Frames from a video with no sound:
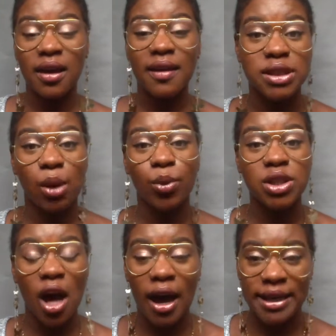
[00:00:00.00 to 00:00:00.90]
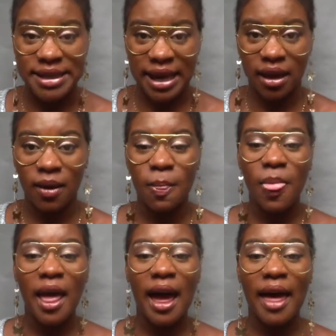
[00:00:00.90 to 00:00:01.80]
If someone's hurting
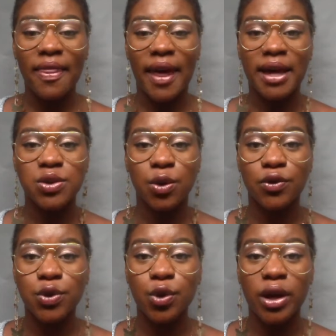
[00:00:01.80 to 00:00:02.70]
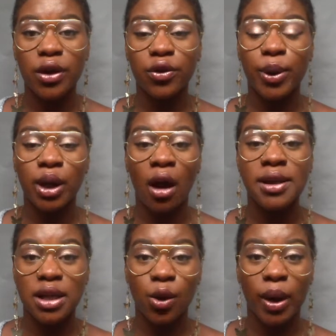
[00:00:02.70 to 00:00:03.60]
and they're sort of talking through it and
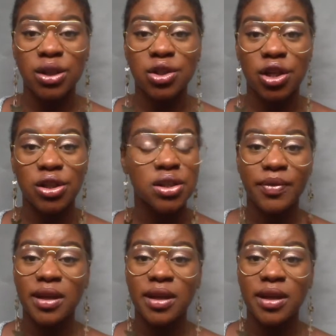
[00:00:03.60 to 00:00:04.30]
asking questions,